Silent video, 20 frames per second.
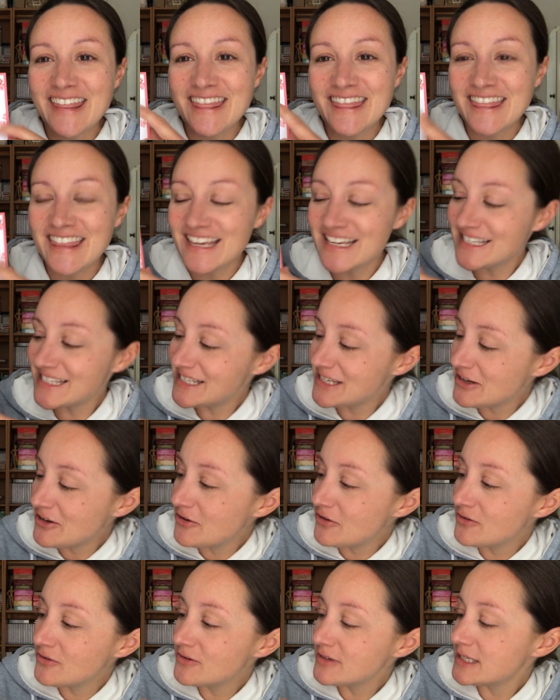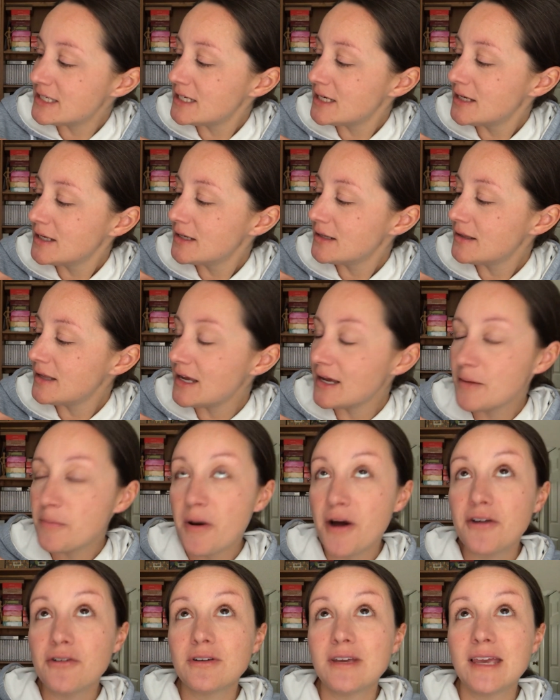The ink
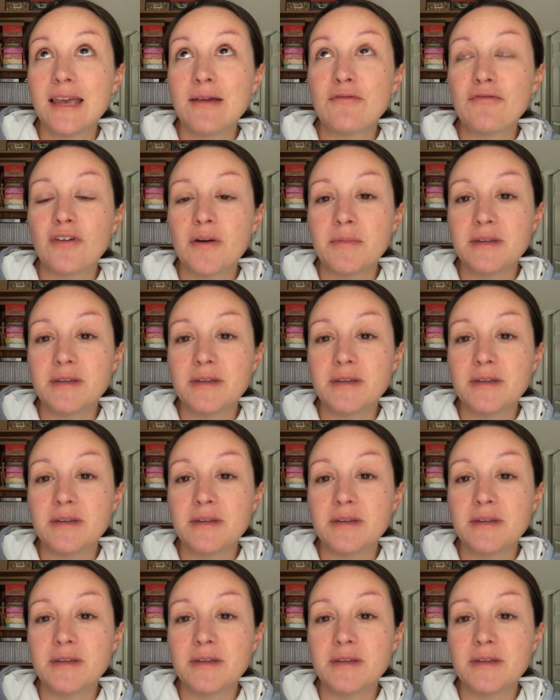bottle came from,